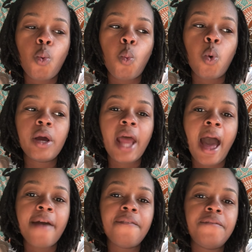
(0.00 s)
what
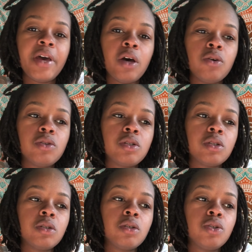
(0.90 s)
I felt
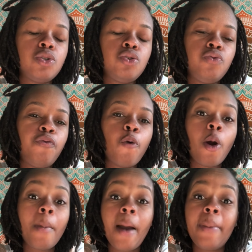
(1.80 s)

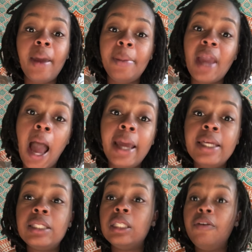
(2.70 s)
for my baby. I
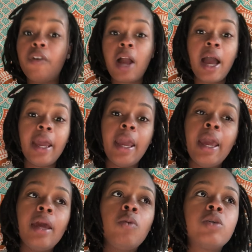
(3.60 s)
instantly, for
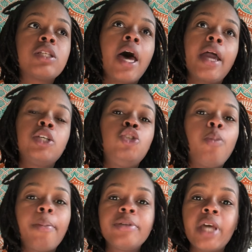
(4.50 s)
Cayenne, was like
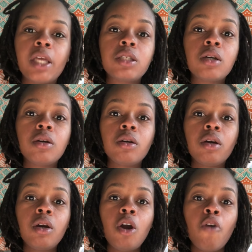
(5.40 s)
super protector.
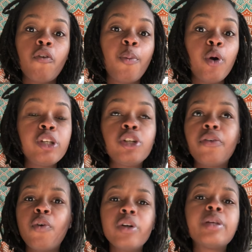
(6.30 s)
For Portrait,
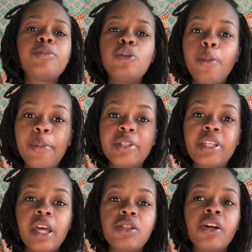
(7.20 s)
of course, I'm super
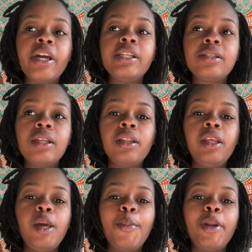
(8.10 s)
protector
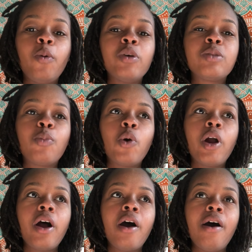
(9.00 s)
instantly, but it was more
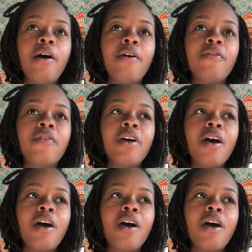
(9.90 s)
of